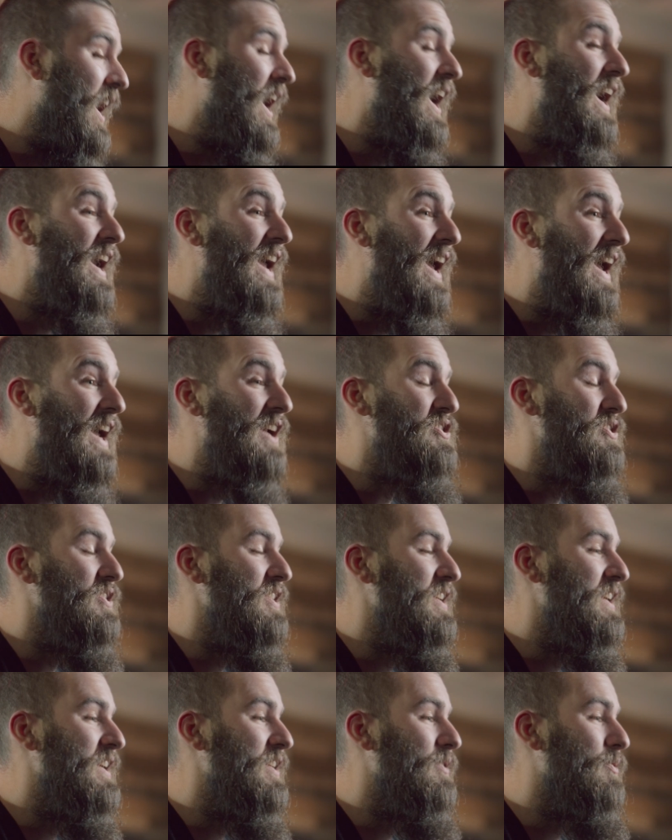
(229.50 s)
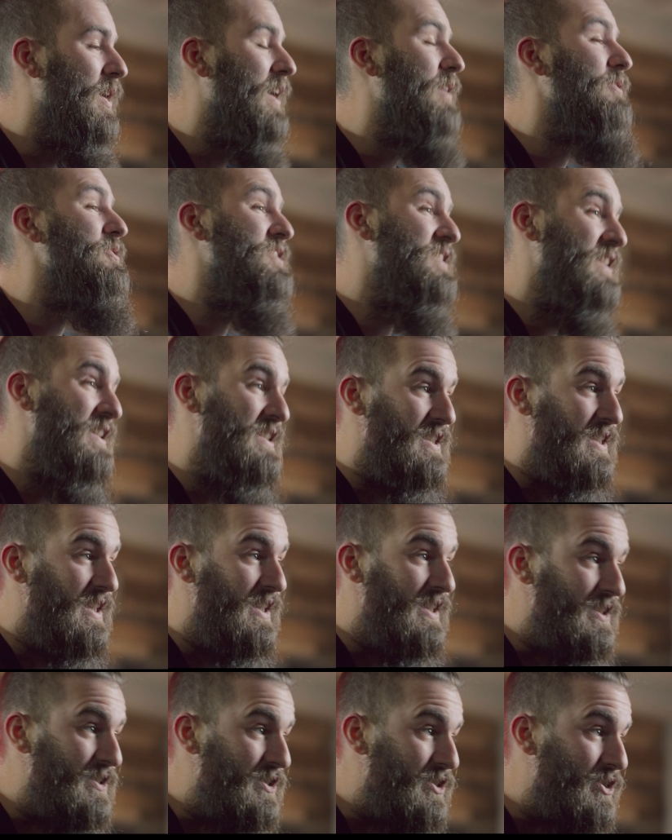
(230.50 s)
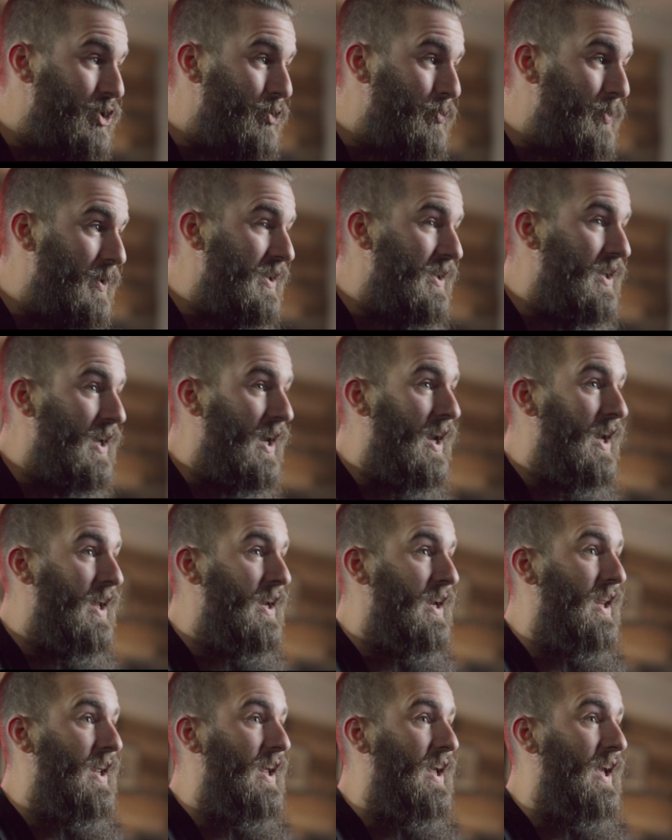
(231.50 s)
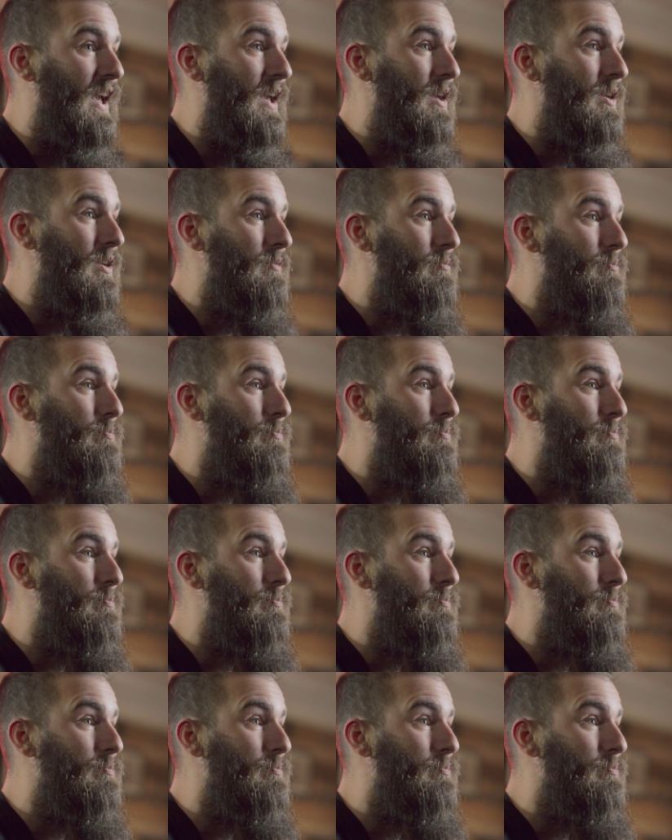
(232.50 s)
I actually, when I was 16 and stupid, got a